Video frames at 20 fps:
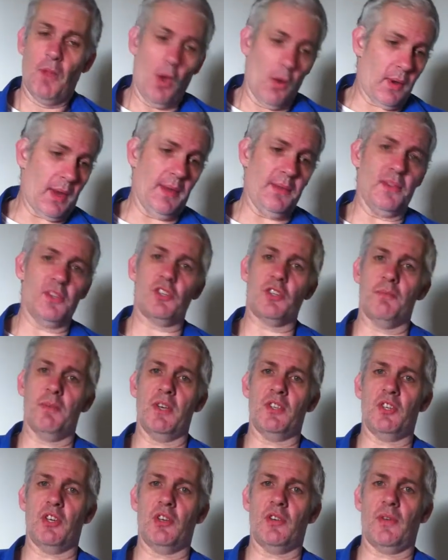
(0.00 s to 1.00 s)
Okay, this is the
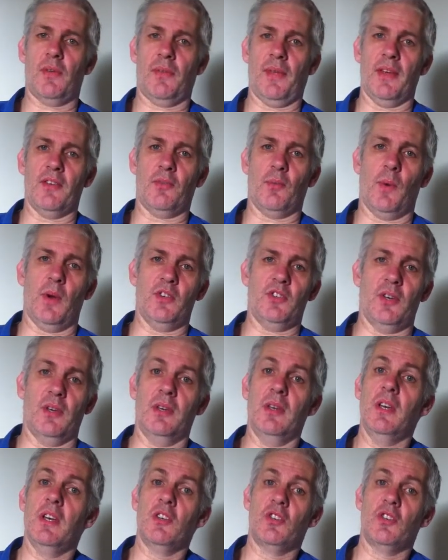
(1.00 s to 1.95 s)
message. Thanks for watching.